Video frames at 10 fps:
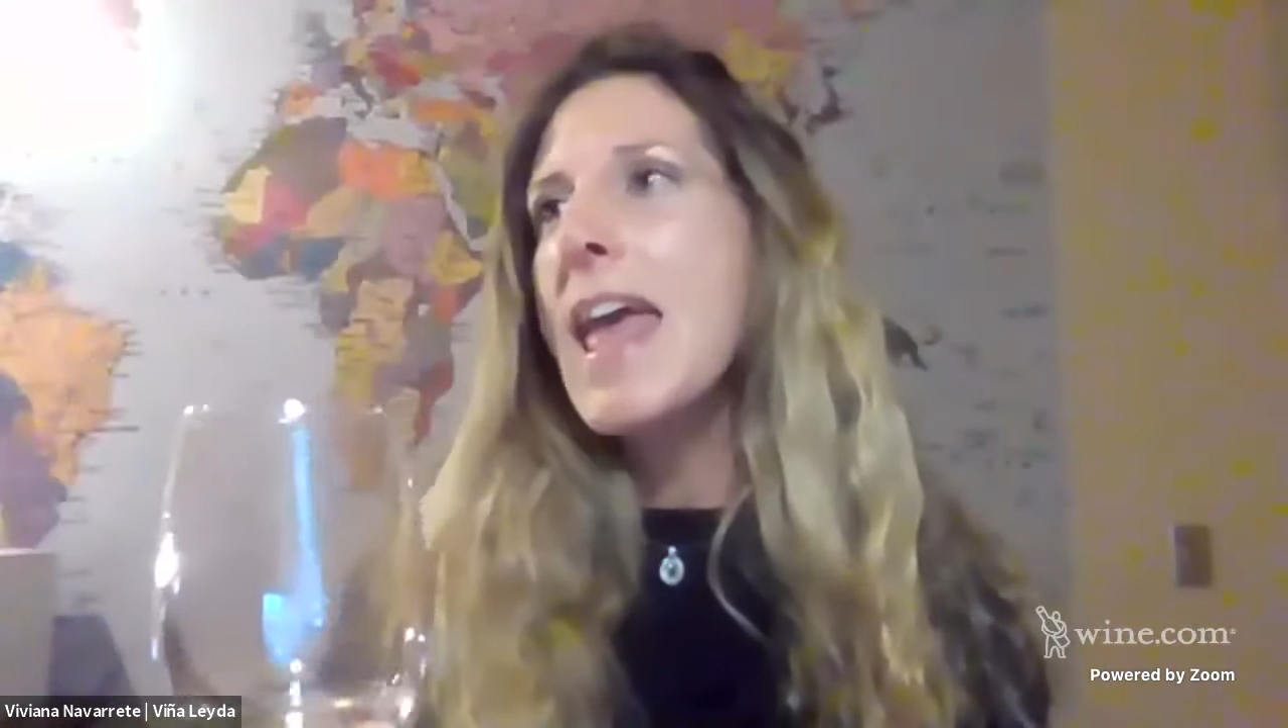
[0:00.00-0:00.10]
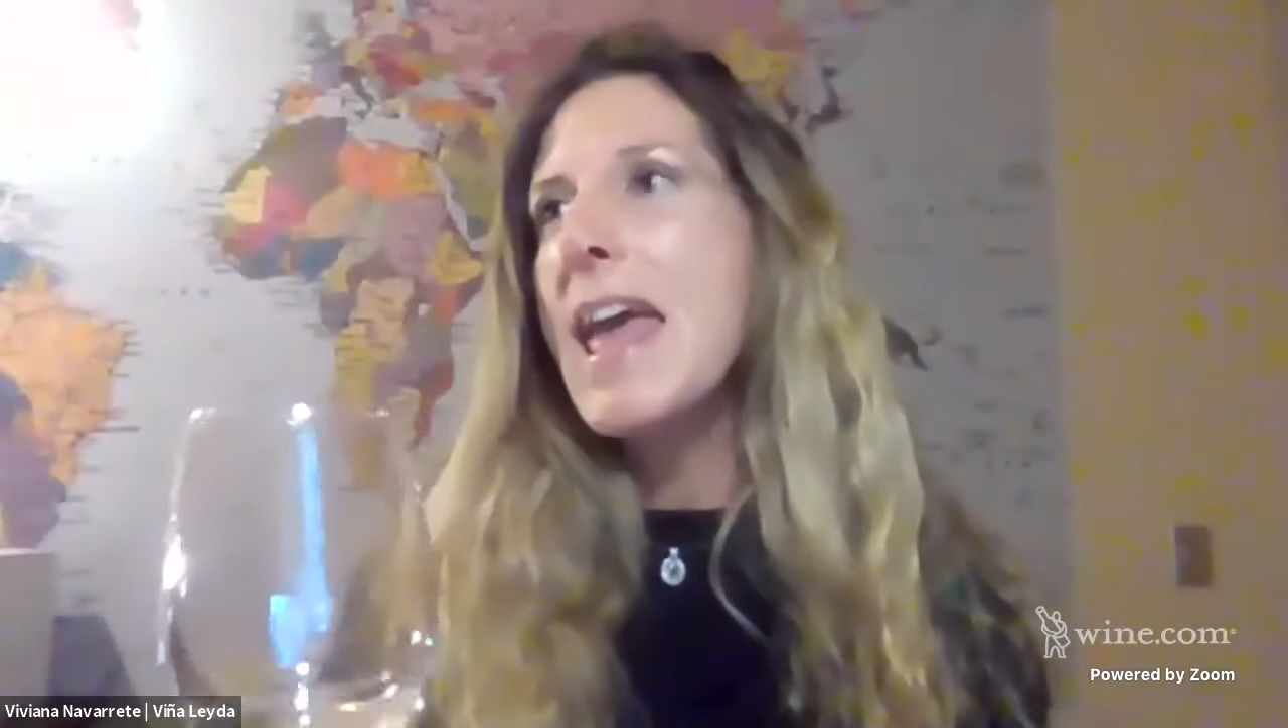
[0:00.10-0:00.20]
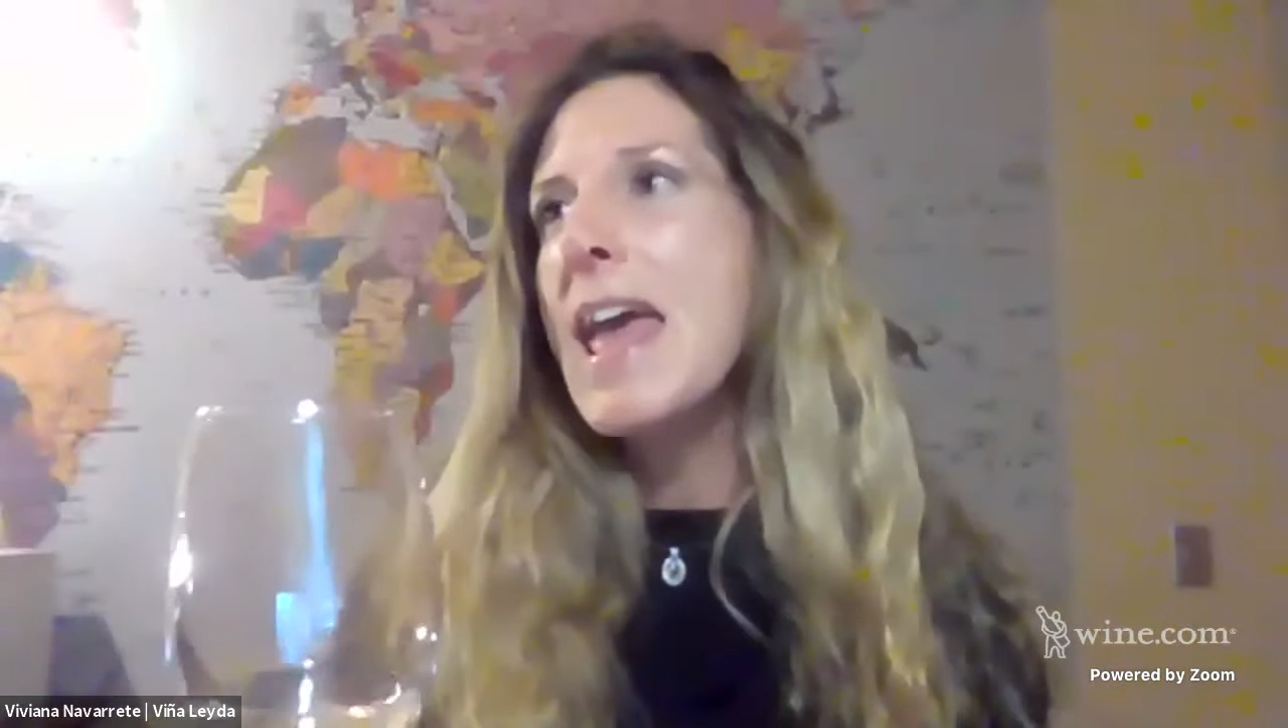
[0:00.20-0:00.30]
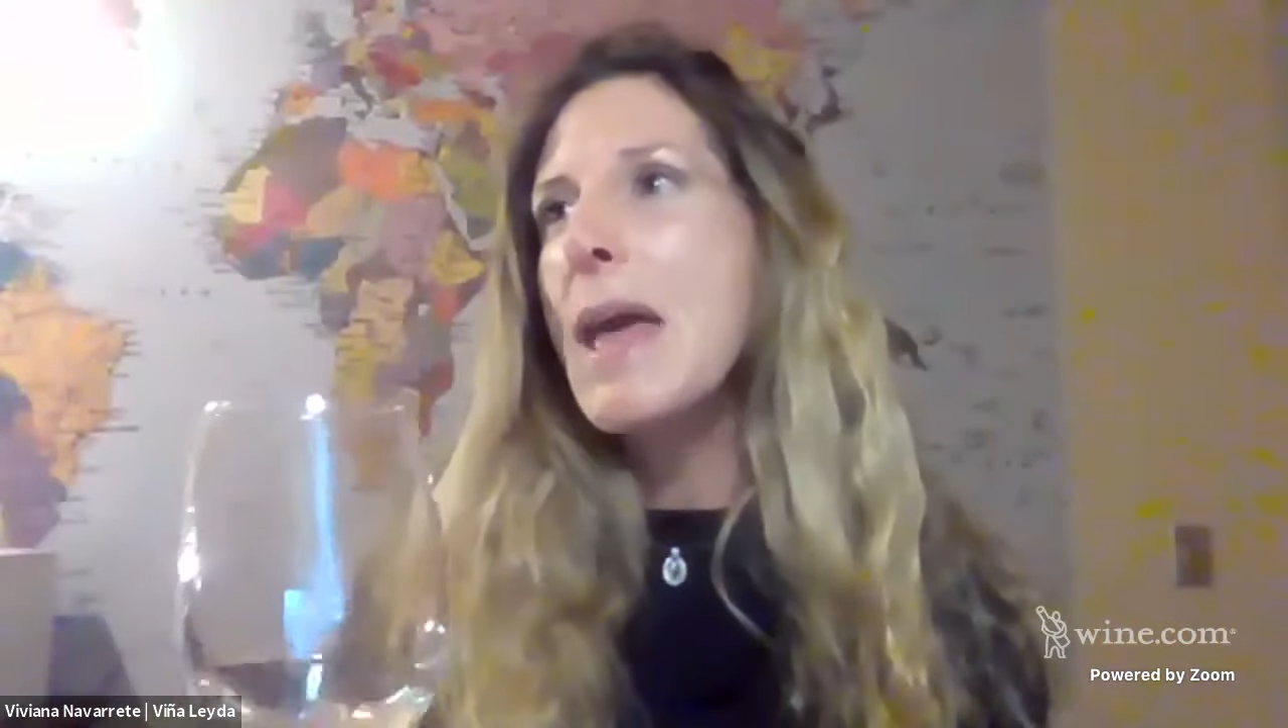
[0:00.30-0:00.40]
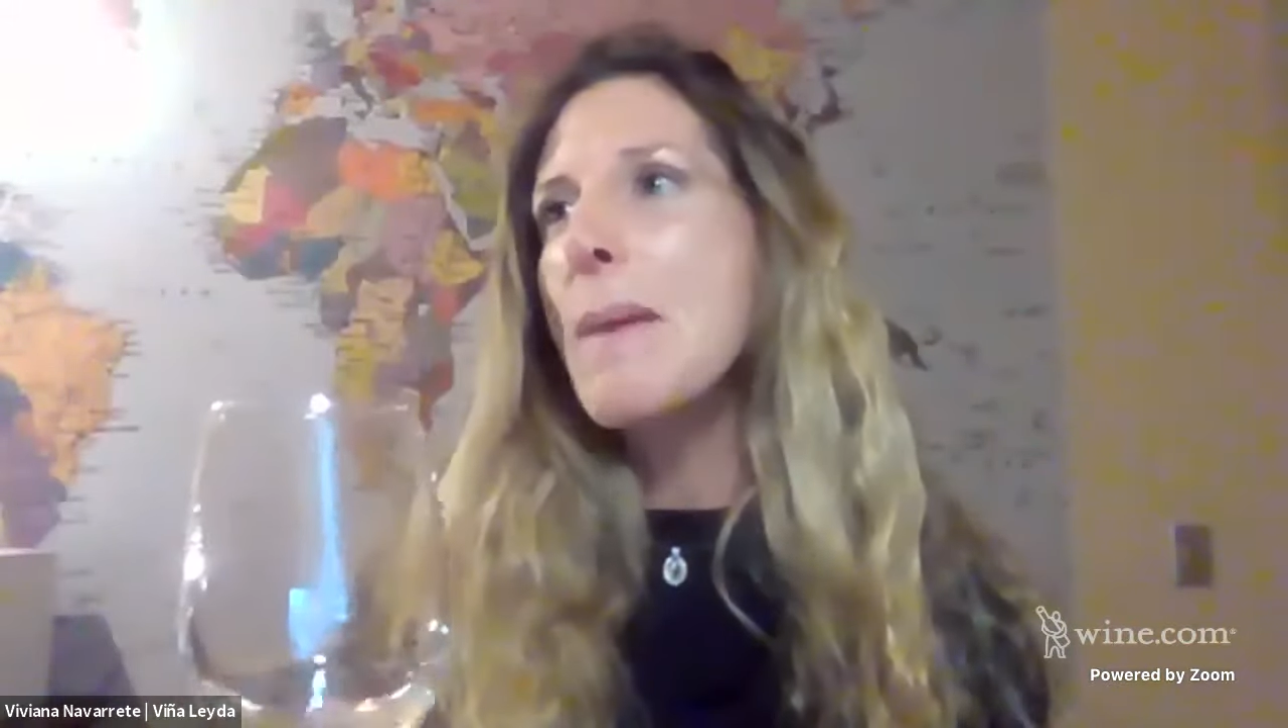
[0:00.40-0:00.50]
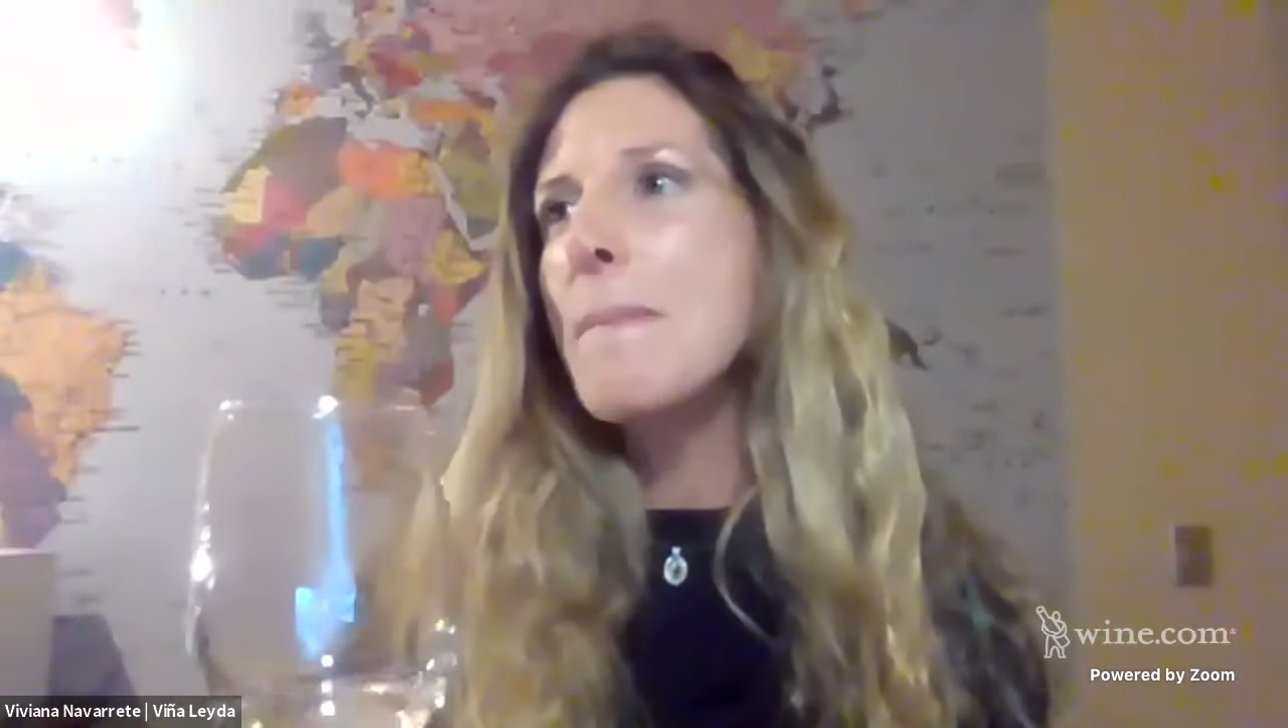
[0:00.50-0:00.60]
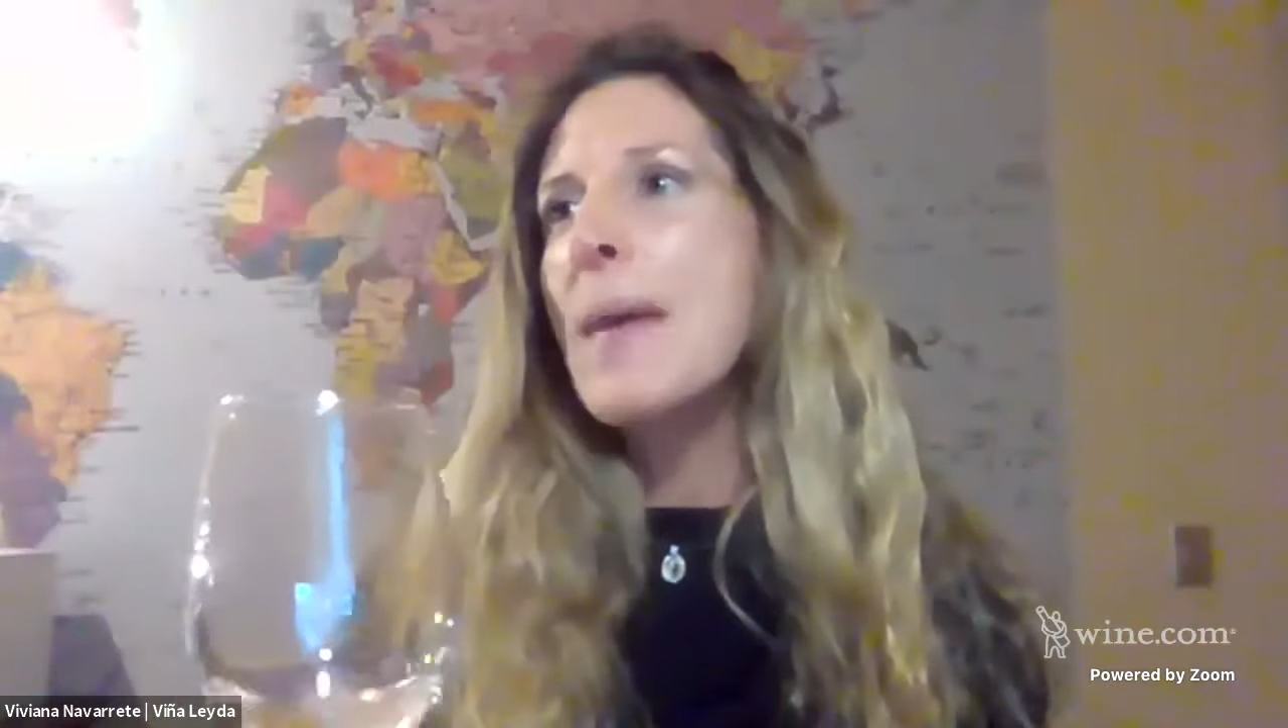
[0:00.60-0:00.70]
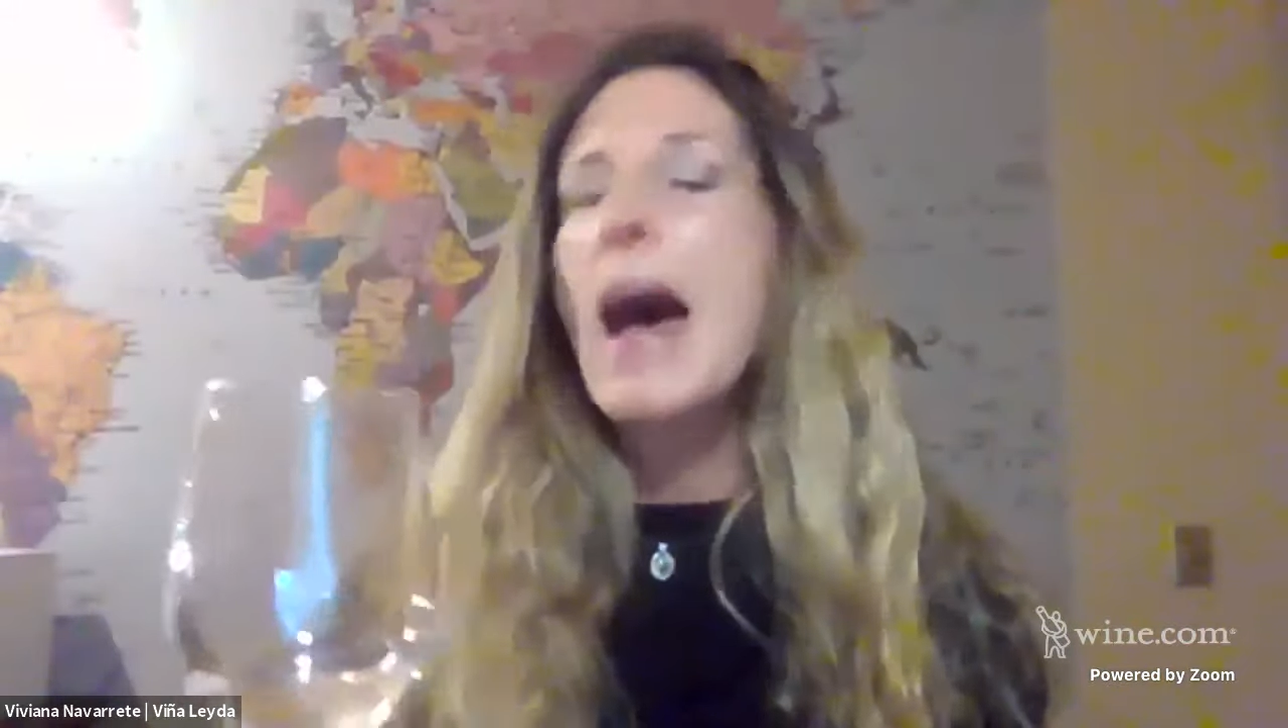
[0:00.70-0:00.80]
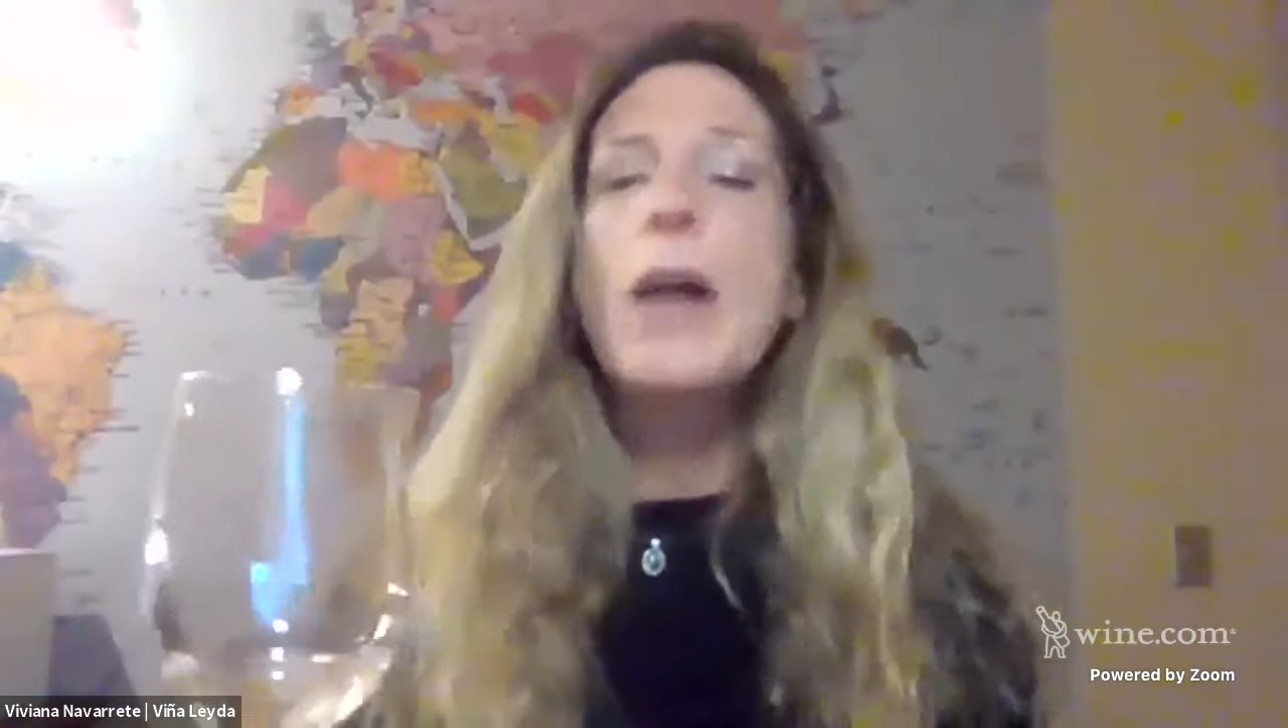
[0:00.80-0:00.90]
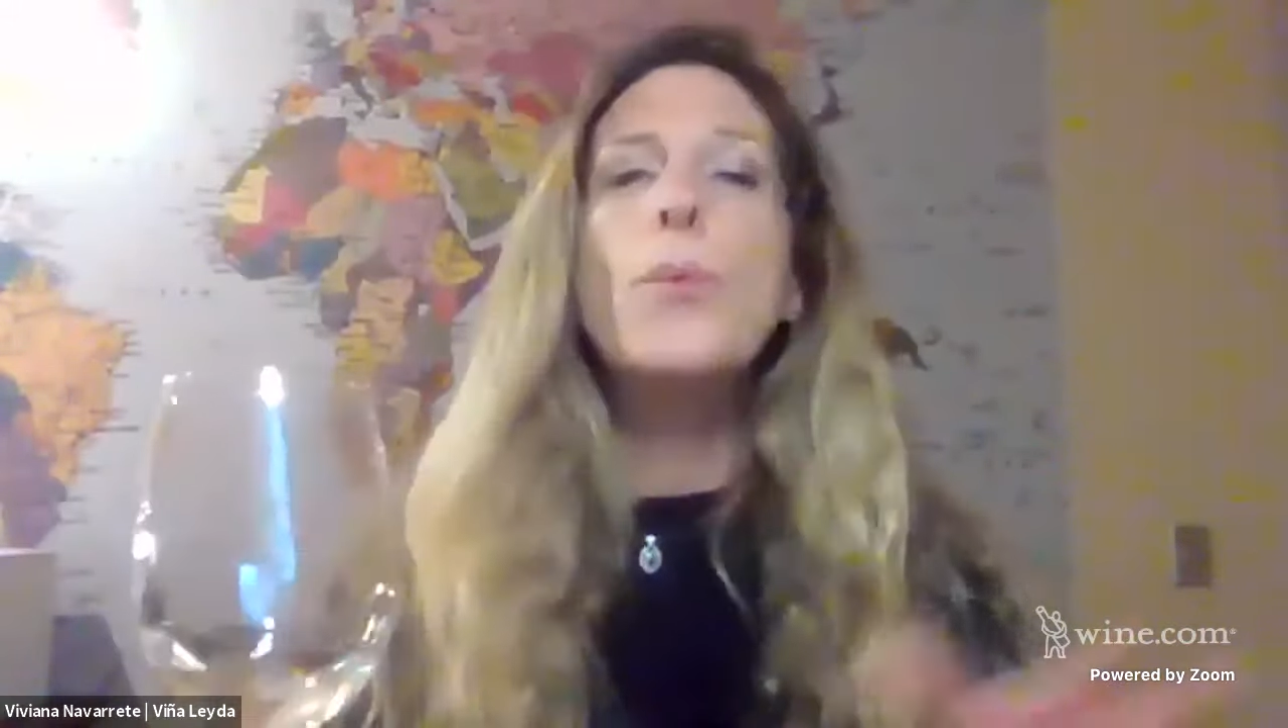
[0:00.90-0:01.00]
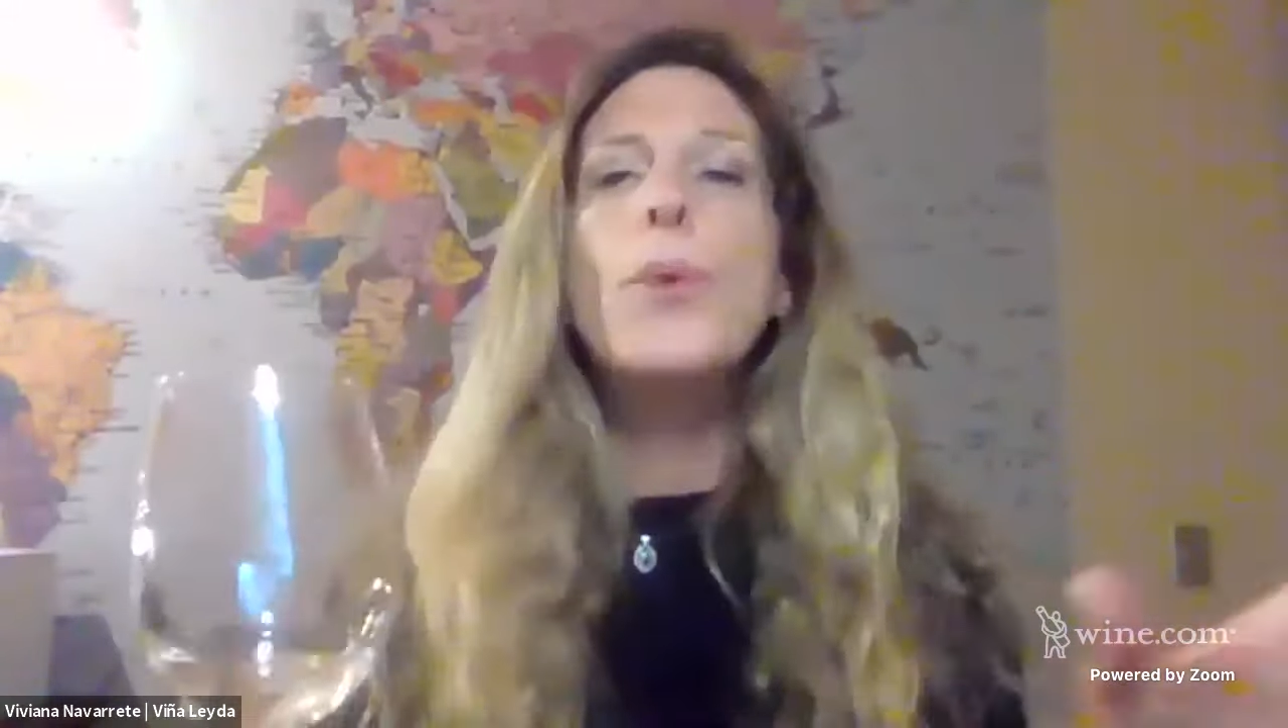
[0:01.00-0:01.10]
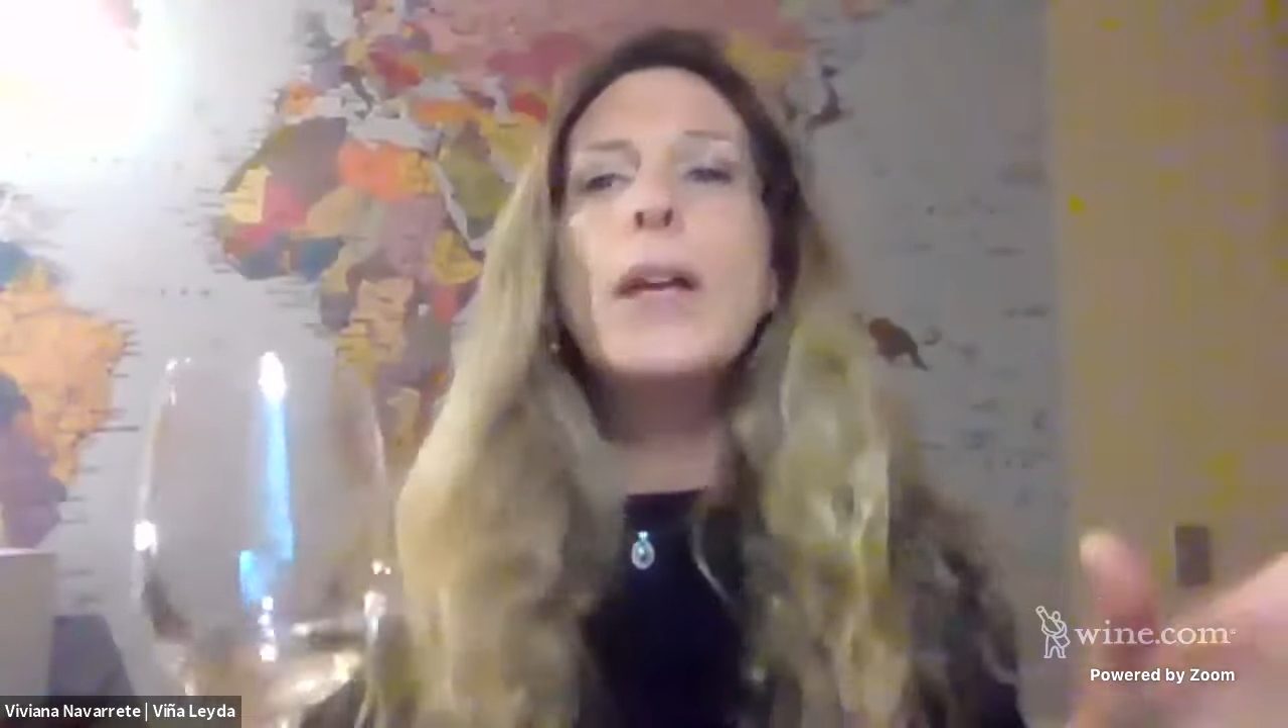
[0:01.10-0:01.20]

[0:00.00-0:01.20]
And